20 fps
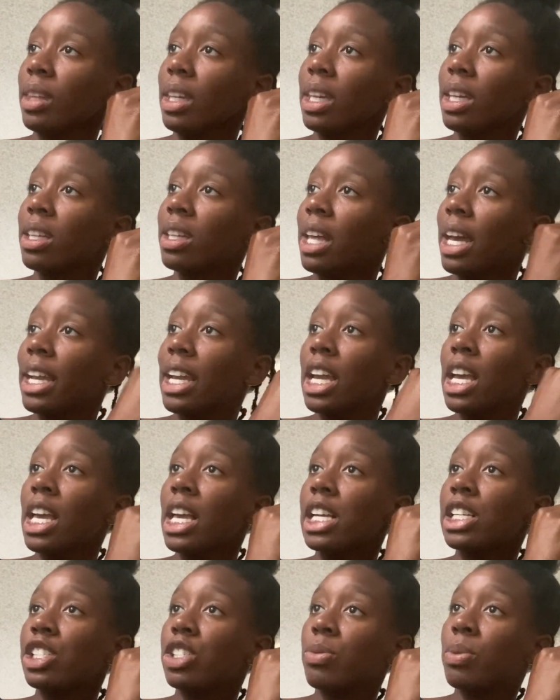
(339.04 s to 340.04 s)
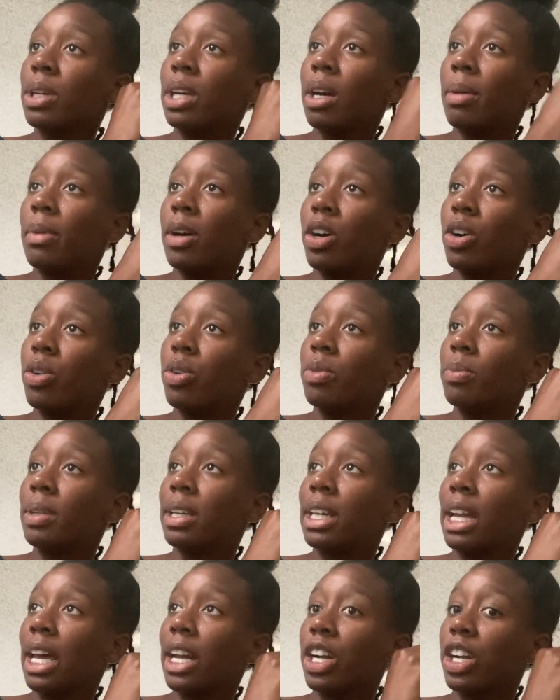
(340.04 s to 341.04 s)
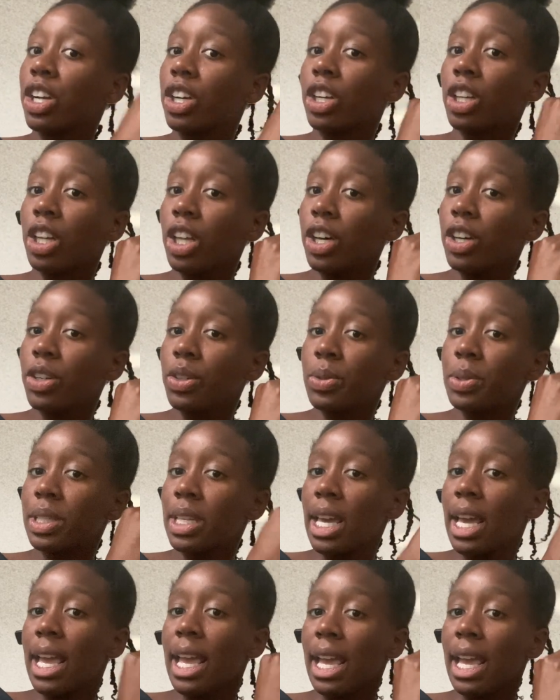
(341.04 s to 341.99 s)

like, she would come home, get out of her clothes,